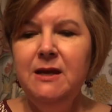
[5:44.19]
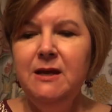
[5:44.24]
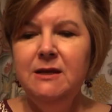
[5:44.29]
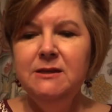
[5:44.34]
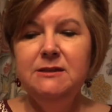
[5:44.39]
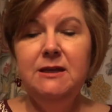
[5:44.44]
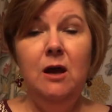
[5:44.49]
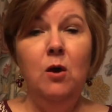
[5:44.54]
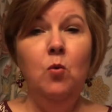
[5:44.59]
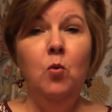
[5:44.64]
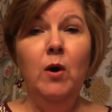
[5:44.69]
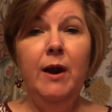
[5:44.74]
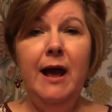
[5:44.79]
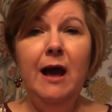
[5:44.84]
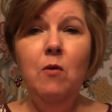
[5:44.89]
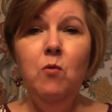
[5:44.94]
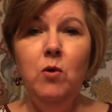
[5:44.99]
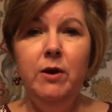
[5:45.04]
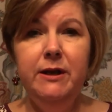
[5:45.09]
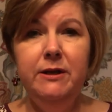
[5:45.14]
So what
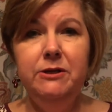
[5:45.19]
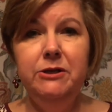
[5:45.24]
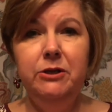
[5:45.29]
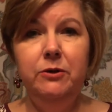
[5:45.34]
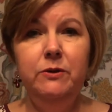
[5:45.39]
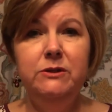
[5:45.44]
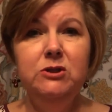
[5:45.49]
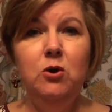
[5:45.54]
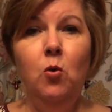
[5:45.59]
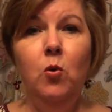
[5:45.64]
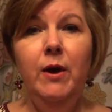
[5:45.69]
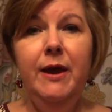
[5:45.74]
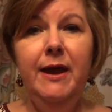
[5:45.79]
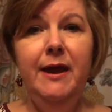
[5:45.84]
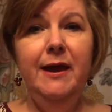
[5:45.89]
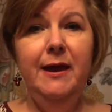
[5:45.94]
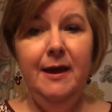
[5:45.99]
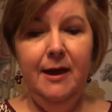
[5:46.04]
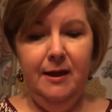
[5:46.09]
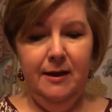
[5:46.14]
I want to do is go
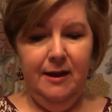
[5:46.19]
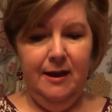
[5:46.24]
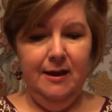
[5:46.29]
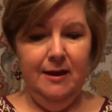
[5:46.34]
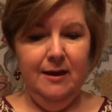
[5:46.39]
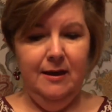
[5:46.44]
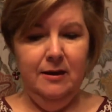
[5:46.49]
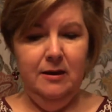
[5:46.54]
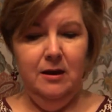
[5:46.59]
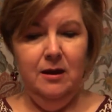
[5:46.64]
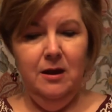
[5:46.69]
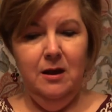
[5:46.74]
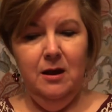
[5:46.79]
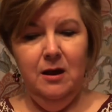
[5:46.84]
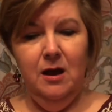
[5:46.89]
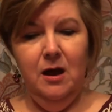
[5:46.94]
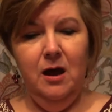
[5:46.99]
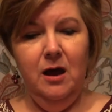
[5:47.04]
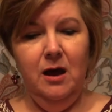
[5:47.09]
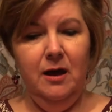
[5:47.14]
ahead and
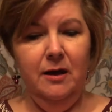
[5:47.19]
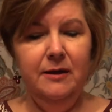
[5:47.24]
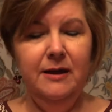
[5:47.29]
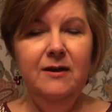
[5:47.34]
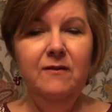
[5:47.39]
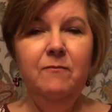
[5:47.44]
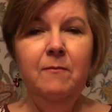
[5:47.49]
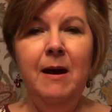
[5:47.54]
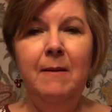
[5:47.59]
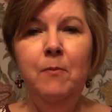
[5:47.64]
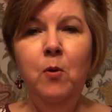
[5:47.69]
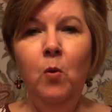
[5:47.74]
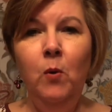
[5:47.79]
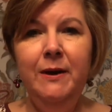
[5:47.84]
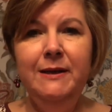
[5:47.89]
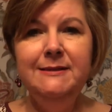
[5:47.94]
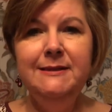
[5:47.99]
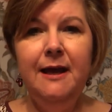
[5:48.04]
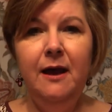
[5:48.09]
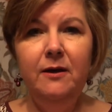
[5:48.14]
uh, give my
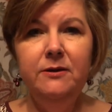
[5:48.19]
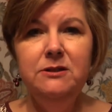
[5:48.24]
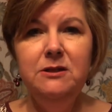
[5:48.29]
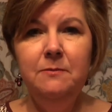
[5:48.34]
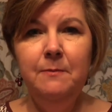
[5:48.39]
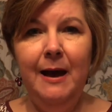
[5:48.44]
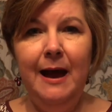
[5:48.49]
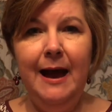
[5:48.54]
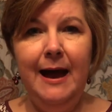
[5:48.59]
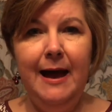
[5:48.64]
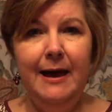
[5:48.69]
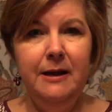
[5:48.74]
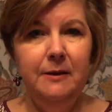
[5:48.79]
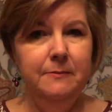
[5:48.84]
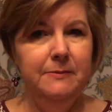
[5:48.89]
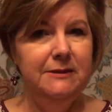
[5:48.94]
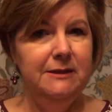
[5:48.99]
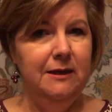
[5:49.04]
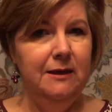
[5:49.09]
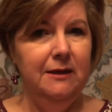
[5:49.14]
points out to my
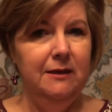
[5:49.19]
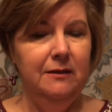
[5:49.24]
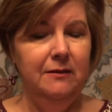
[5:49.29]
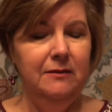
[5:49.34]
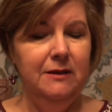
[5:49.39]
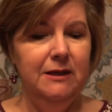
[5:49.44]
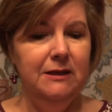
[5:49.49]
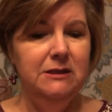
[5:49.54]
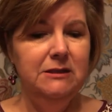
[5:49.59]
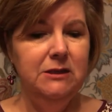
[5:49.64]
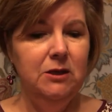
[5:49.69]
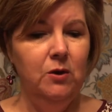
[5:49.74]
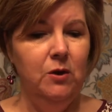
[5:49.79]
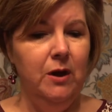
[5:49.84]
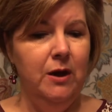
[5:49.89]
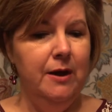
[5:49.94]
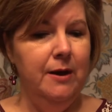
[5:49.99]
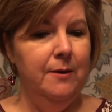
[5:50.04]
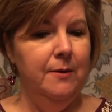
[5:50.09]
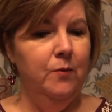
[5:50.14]
items in this
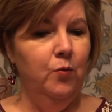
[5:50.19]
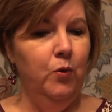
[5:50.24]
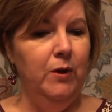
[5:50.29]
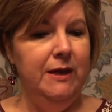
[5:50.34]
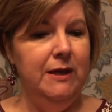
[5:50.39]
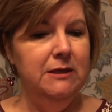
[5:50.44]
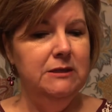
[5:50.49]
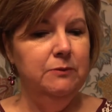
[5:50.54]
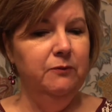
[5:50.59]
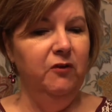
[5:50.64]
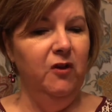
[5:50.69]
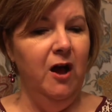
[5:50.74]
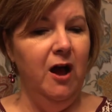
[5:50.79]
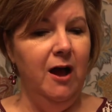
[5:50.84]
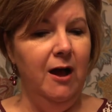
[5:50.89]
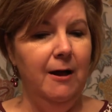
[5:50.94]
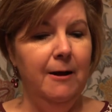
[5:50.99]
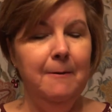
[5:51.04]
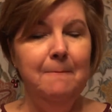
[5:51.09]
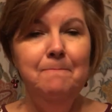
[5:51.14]
week's
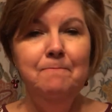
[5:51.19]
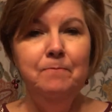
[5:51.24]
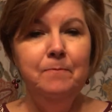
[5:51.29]
vlog.